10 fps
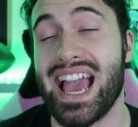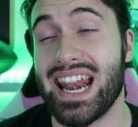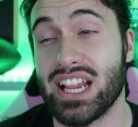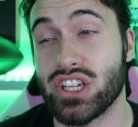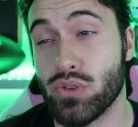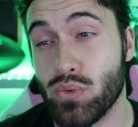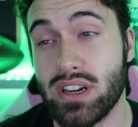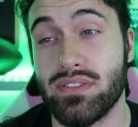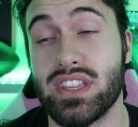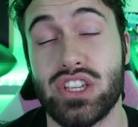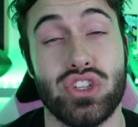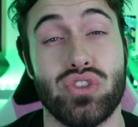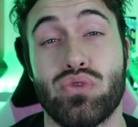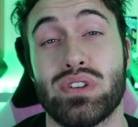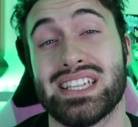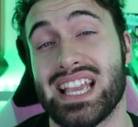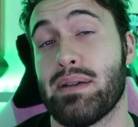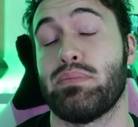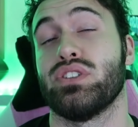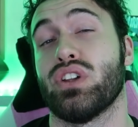And actually, one of these stories
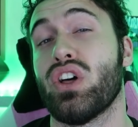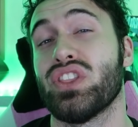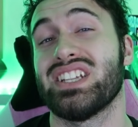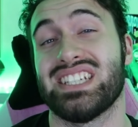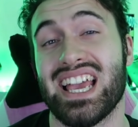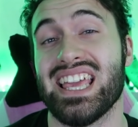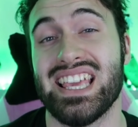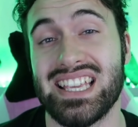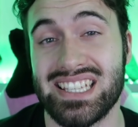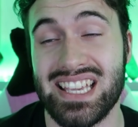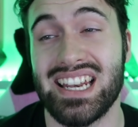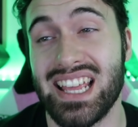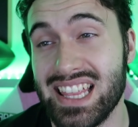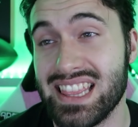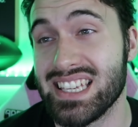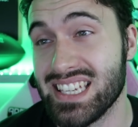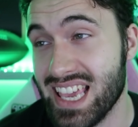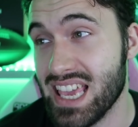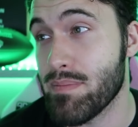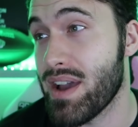happened on the day he sent in this
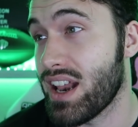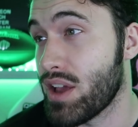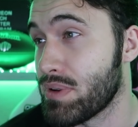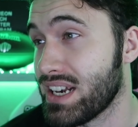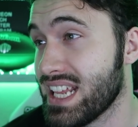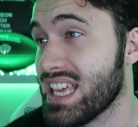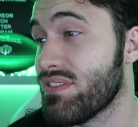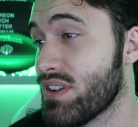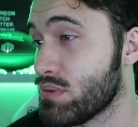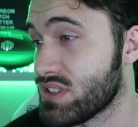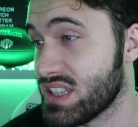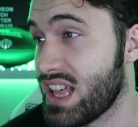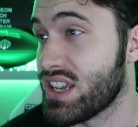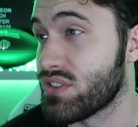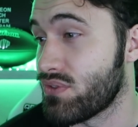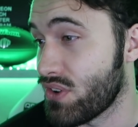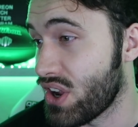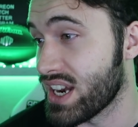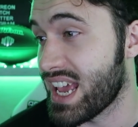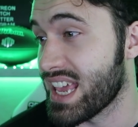email. I believe it was last
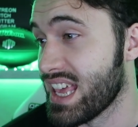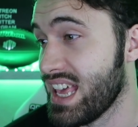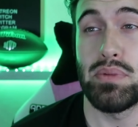Friday.